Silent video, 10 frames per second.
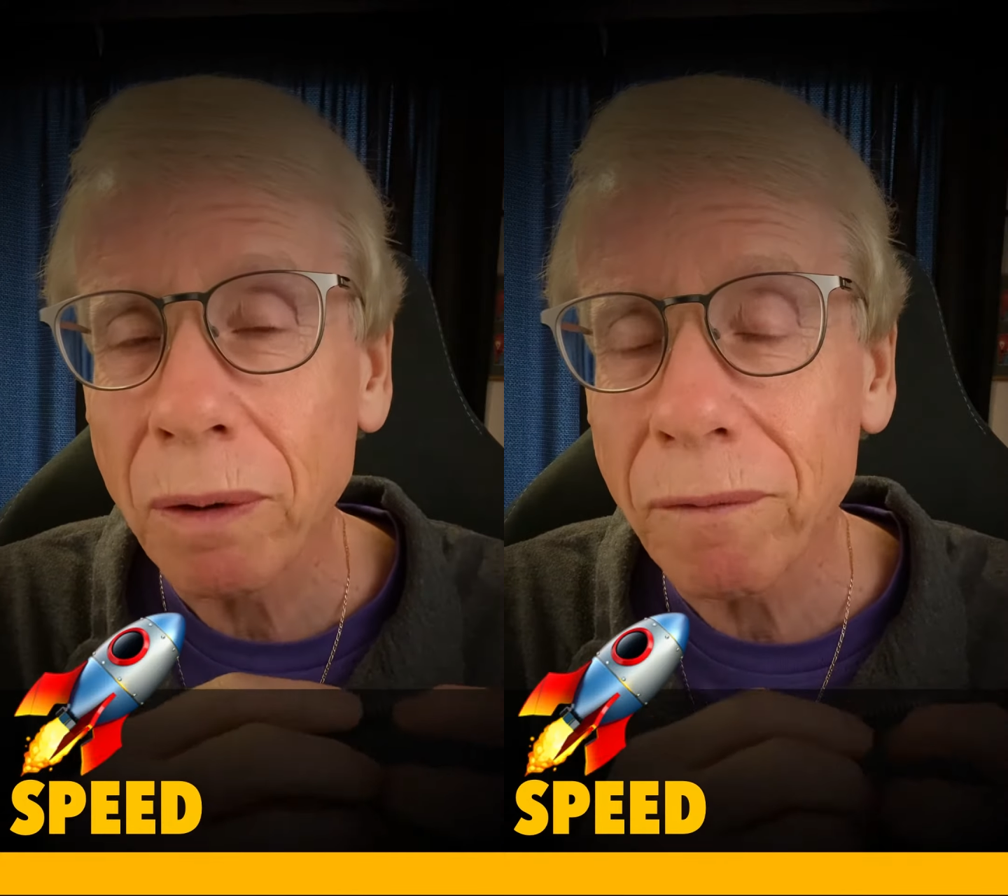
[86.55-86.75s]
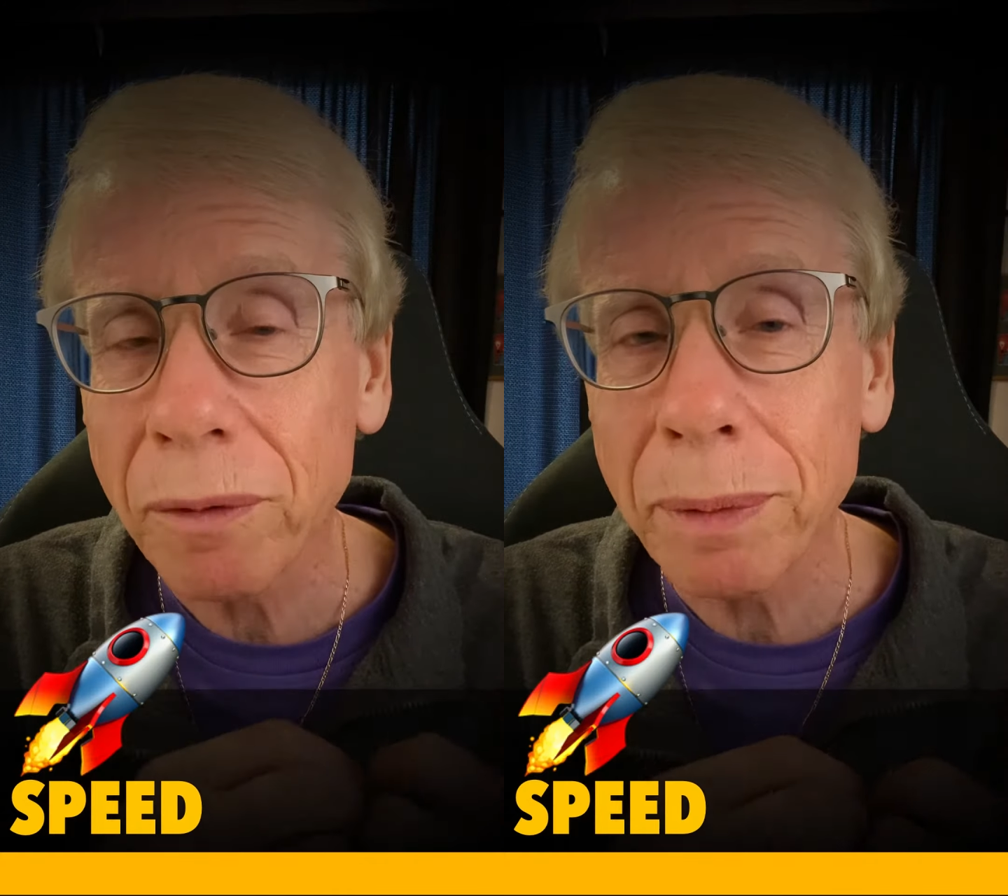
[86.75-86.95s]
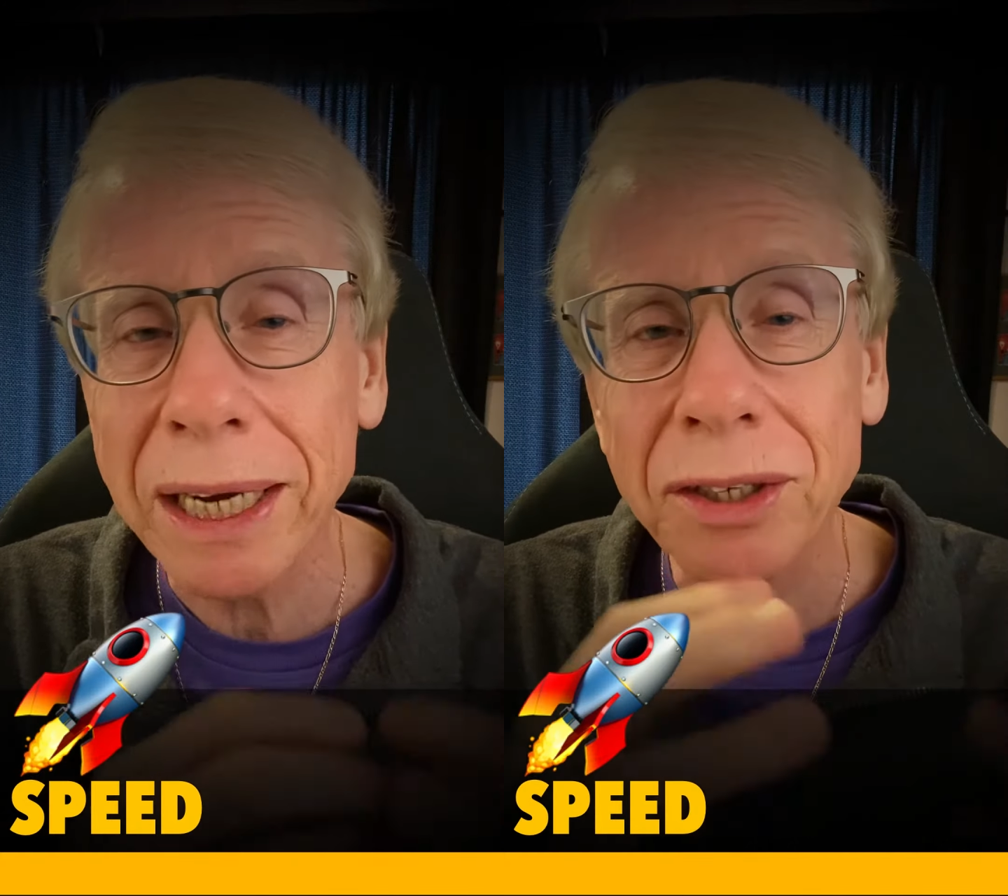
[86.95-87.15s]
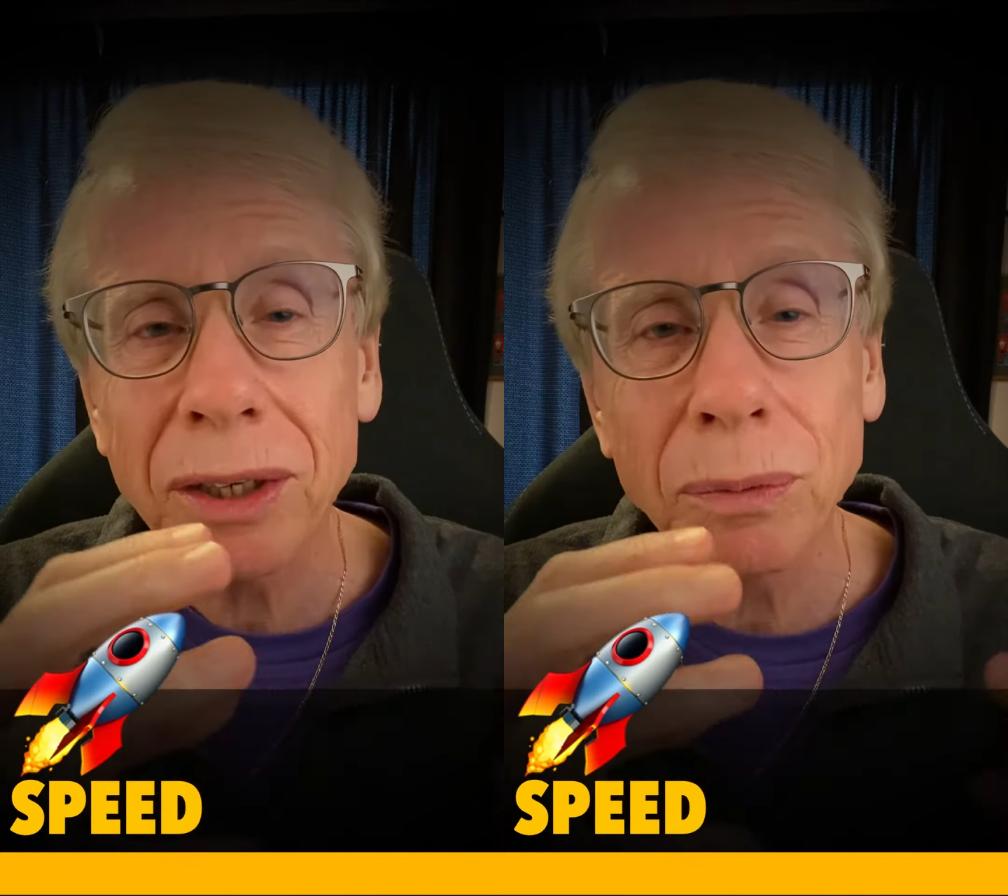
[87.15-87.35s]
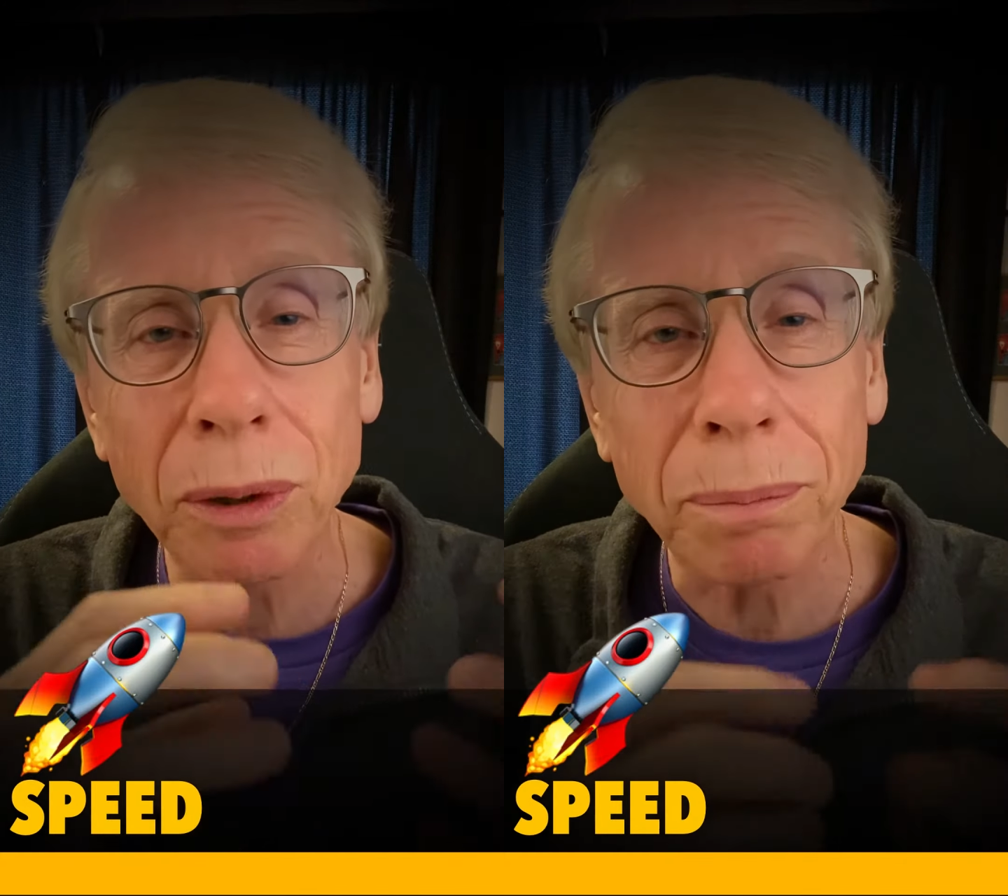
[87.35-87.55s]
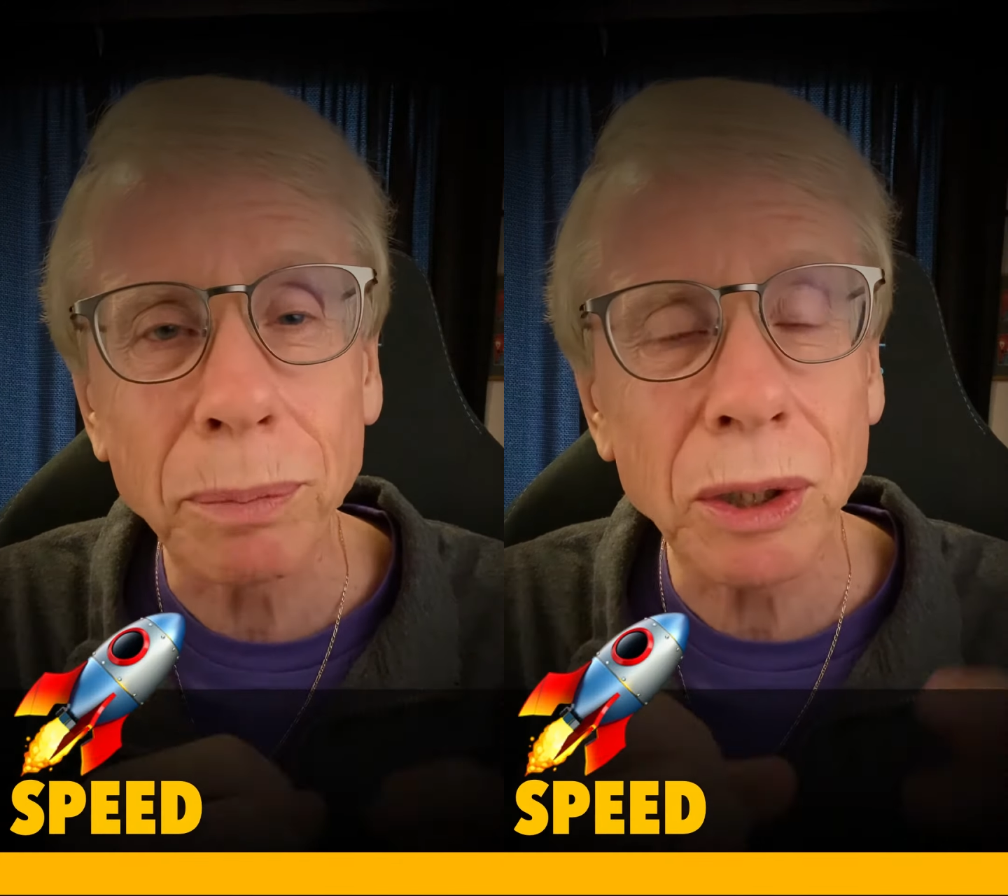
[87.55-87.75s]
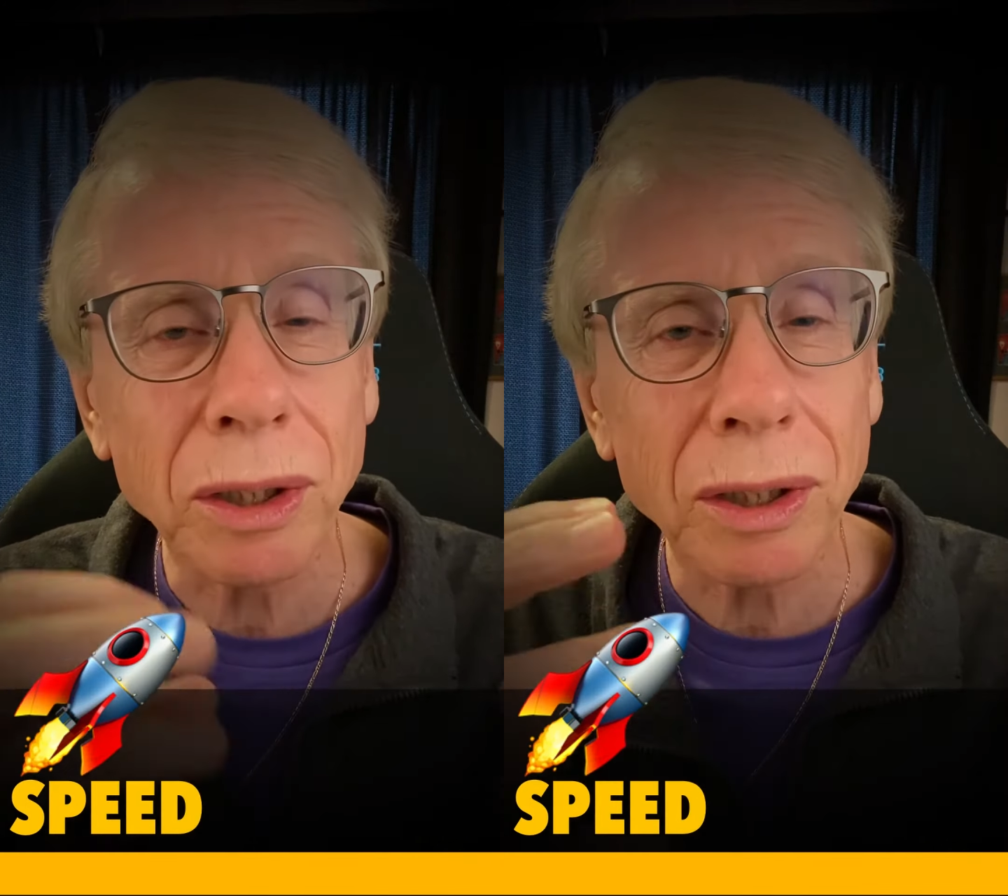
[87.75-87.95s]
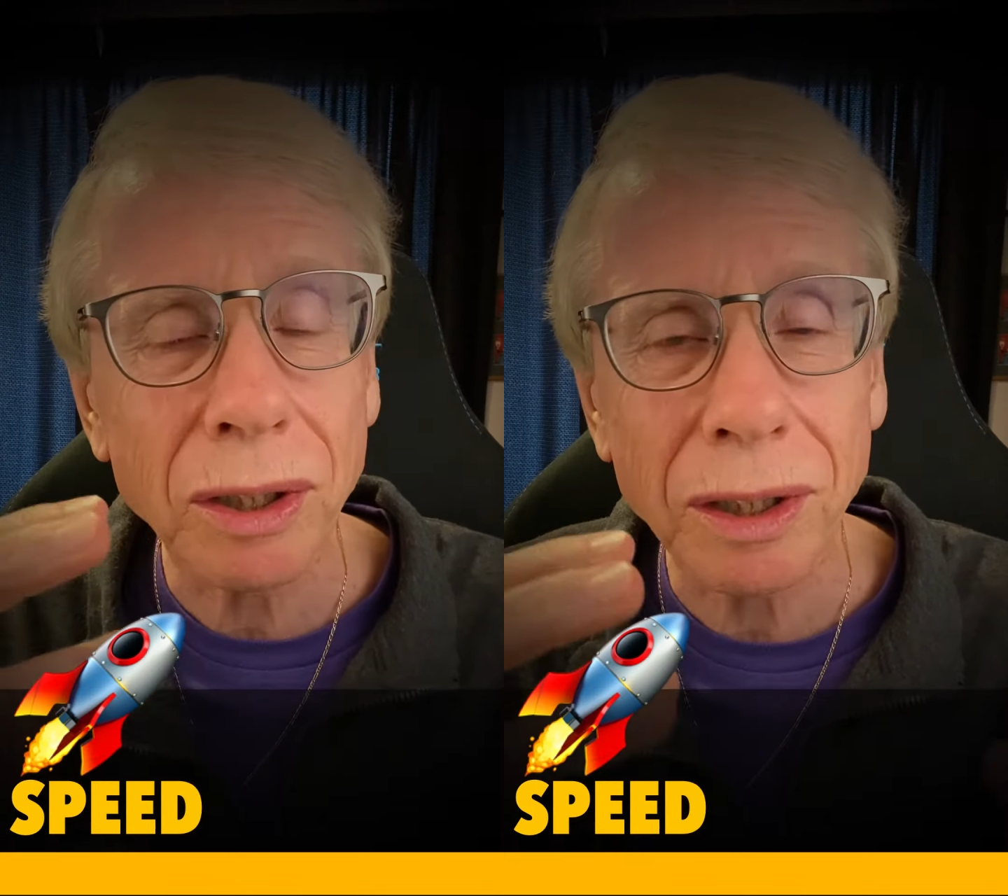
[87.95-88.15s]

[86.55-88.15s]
information with books